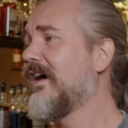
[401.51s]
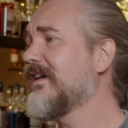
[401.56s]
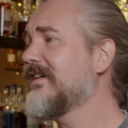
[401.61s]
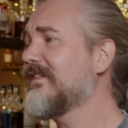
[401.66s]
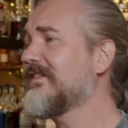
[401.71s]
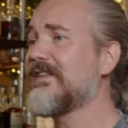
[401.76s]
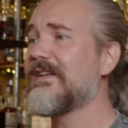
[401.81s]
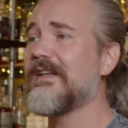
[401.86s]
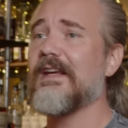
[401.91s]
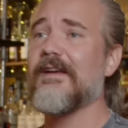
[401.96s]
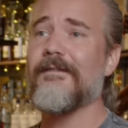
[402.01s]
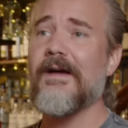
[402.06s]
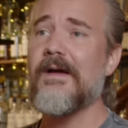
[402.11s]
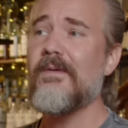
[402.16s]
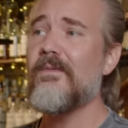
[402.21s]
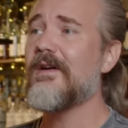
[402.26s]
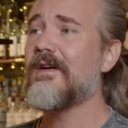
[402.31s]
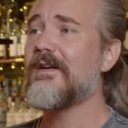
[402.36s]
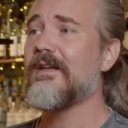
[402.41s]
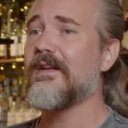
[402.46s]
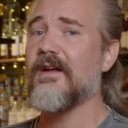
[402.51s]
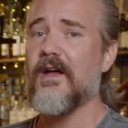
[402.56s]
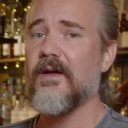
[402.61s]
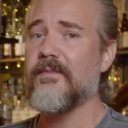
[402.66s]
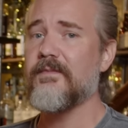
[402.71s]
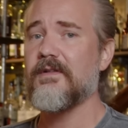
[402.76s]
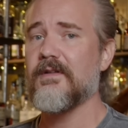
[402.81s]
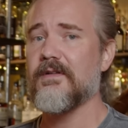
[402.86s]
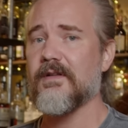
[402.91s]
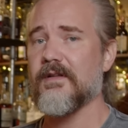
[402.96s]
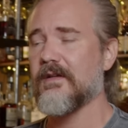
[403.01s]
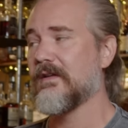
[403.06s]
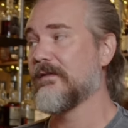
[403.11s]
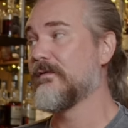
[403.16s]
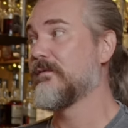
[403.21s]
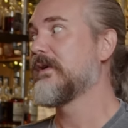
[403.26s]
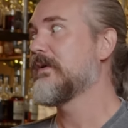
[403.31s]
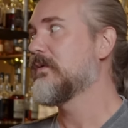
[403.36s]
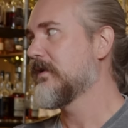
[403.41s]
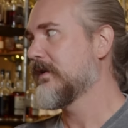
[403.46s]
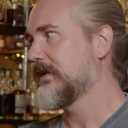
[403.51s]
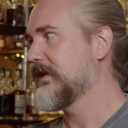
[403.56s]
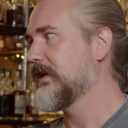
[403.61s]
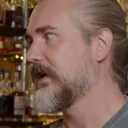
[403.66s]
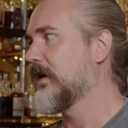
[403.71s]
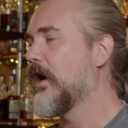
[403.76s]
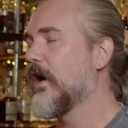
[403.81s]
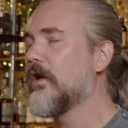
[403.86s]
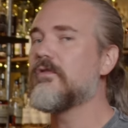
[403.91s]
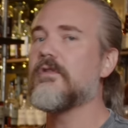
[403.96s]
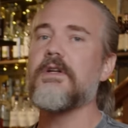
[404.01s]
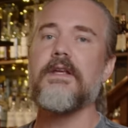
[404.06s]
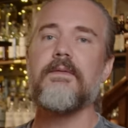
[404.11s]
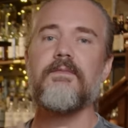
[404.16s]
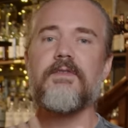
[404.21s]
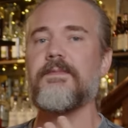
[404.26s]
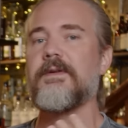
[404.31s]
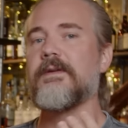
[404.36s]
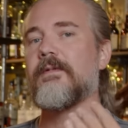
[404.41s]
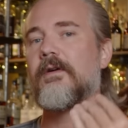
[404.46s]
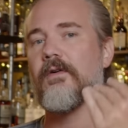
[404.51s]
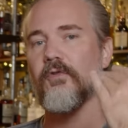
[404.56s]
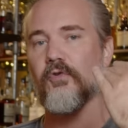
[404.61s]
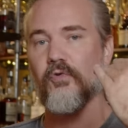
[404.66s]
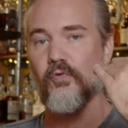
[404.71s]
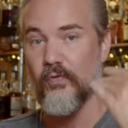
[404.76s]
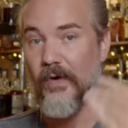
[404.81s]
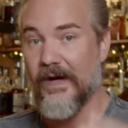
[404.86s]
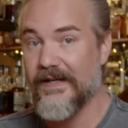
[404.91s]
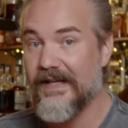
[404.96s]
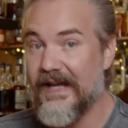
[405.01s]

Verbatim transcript: Honestly, if I wanted to get a hundred, like if we wanted to get hundred MGP barrels right